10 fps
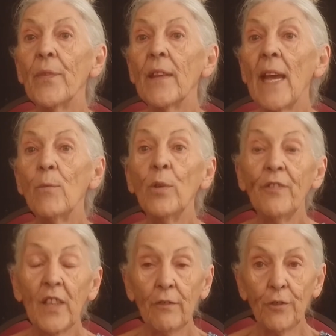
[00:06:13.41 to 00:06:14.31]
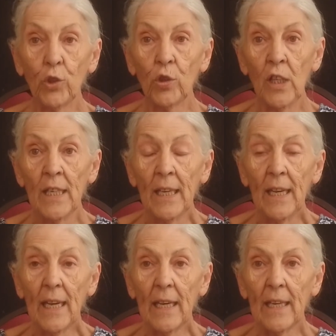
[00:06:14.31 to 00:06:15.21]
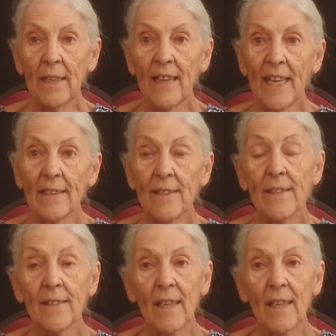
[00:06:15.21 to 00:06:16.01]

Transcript: they were fearful that